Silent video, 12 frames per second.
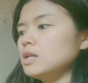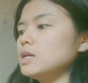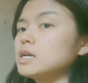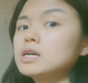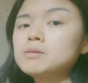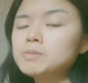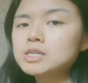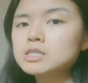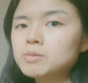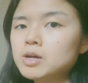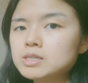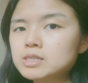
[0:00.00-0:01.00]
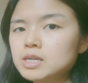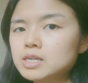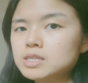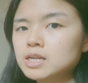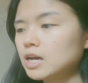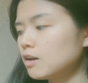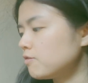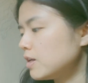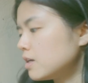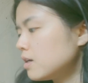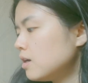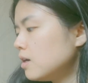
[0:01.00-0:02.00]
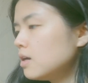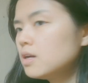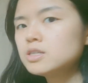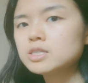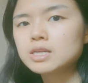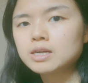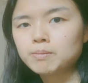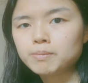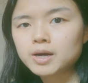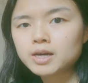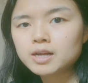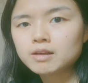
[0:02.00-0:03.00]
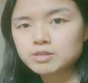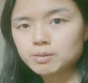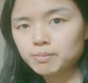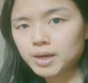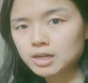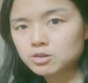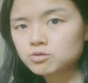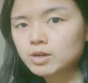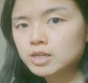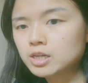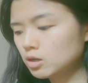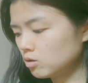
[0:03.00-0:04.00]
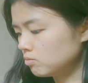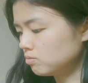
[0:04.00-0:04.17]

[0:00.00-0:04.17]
Like it can be as small as this. And I have like just like a bucket of some pens.